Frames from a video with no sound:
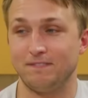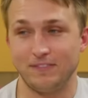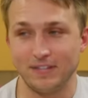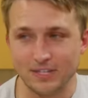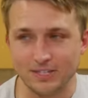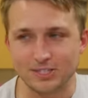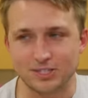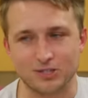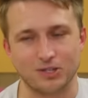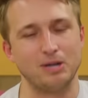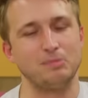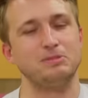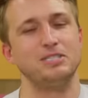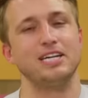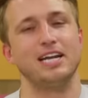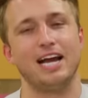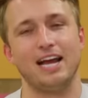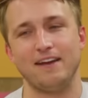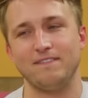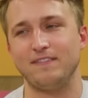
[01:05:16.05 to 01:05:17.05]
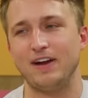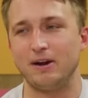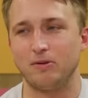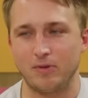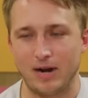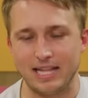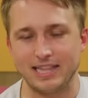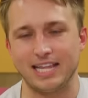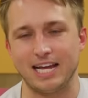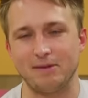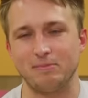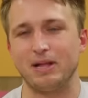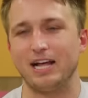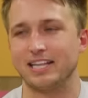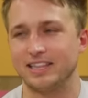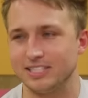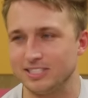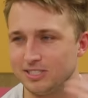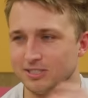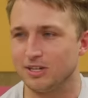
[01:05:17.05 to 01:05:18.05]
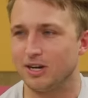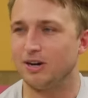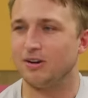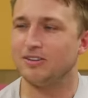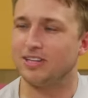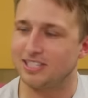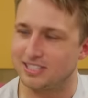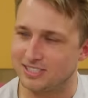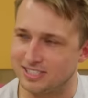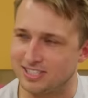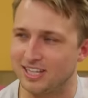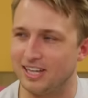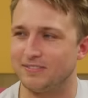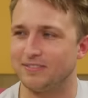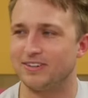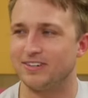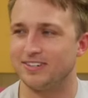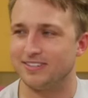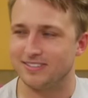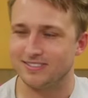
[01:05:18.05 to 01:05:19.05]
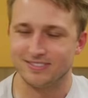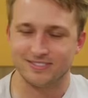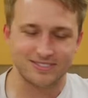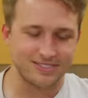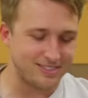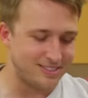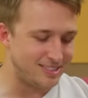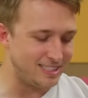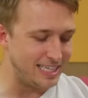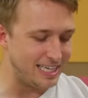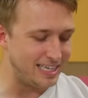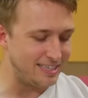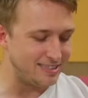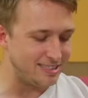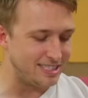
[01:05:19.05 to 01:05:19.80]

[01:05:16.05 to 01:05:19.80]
it feels scripted. If I read that, I'd be like, "This is that's a clever scene